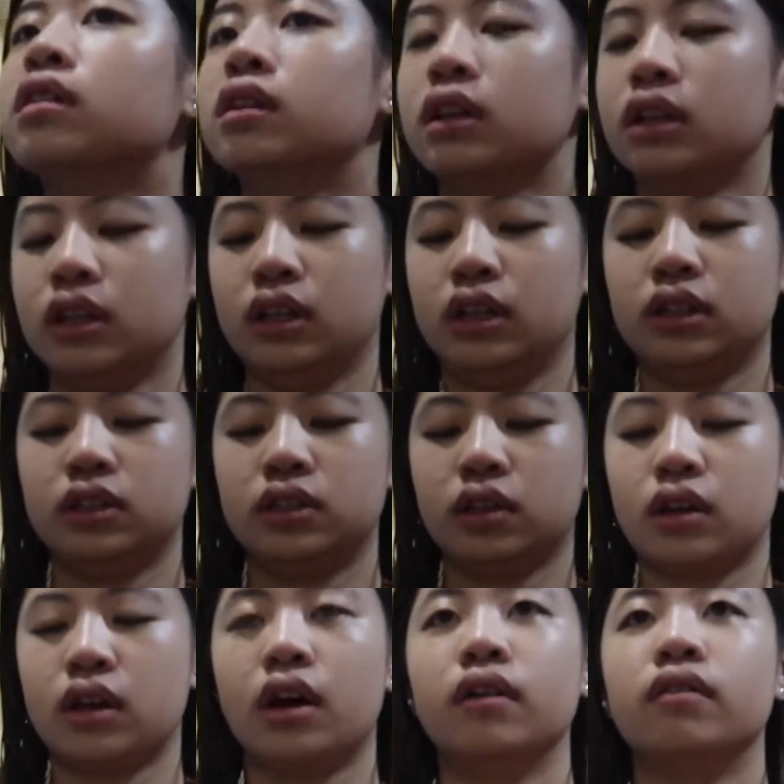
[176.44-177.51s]
I need to
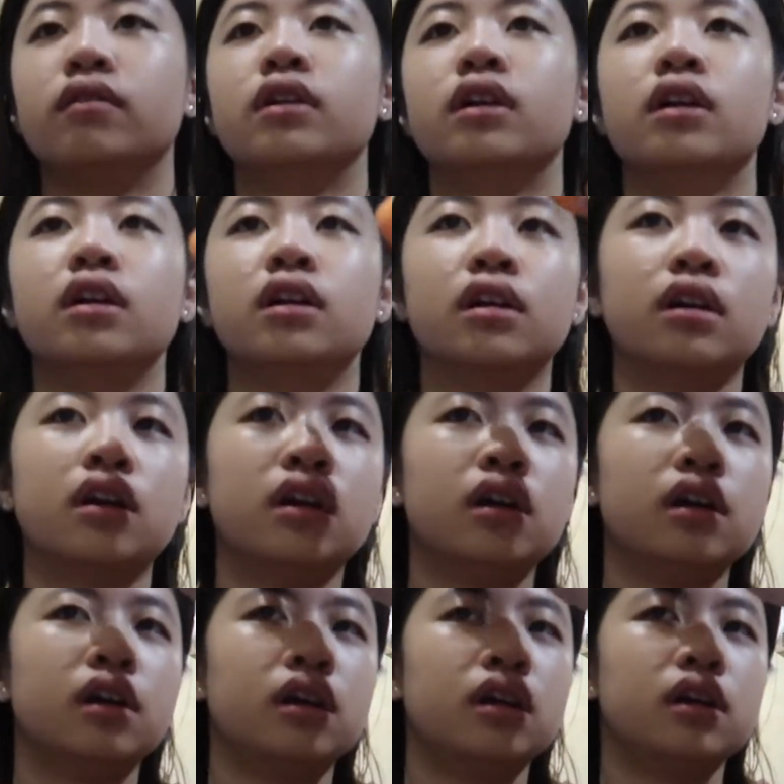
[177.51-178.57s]
cover right
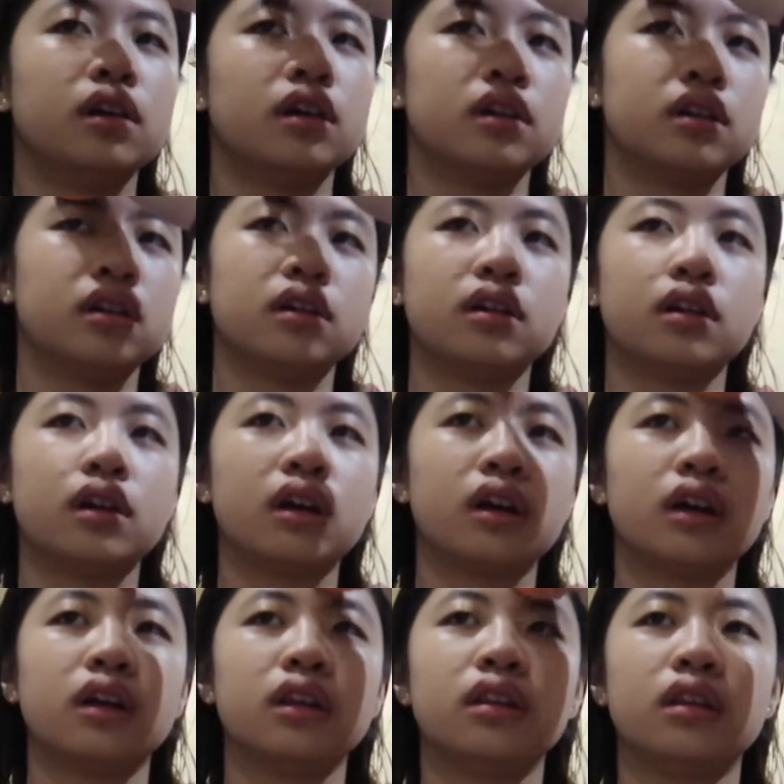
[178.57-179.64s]

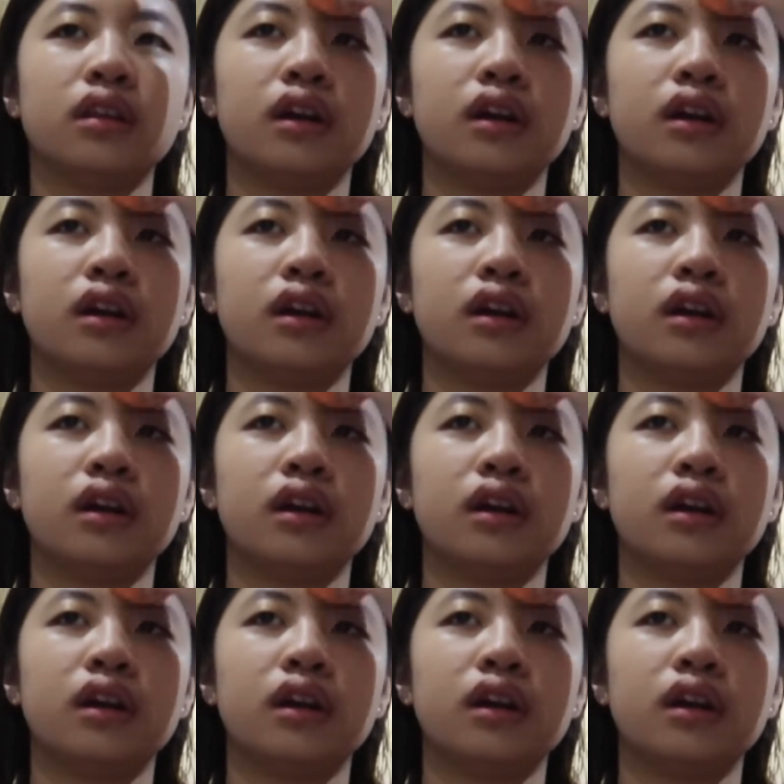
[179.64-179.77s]
there.